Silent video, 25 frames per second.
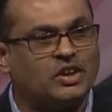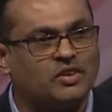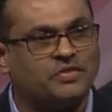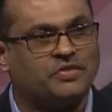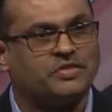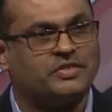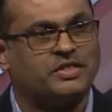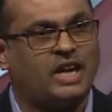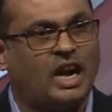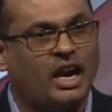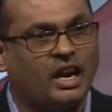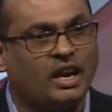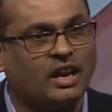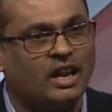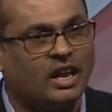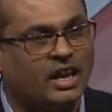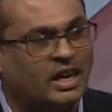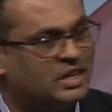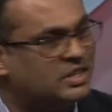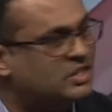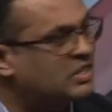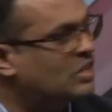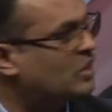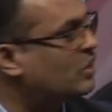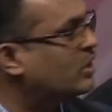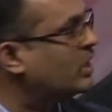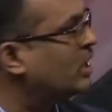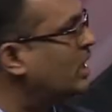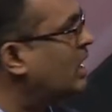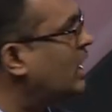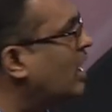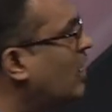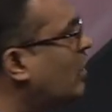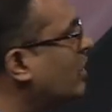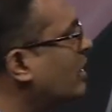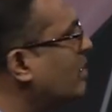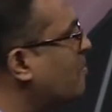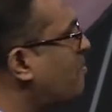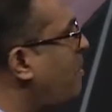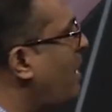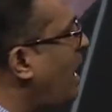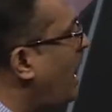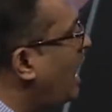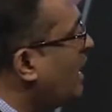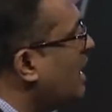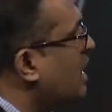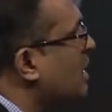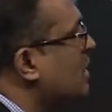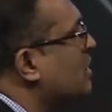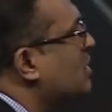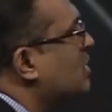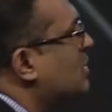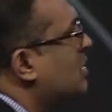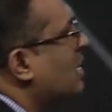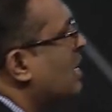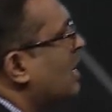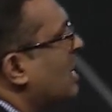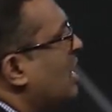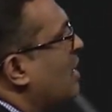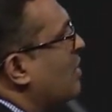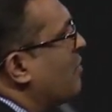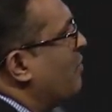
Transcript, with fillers: of satellites or the planets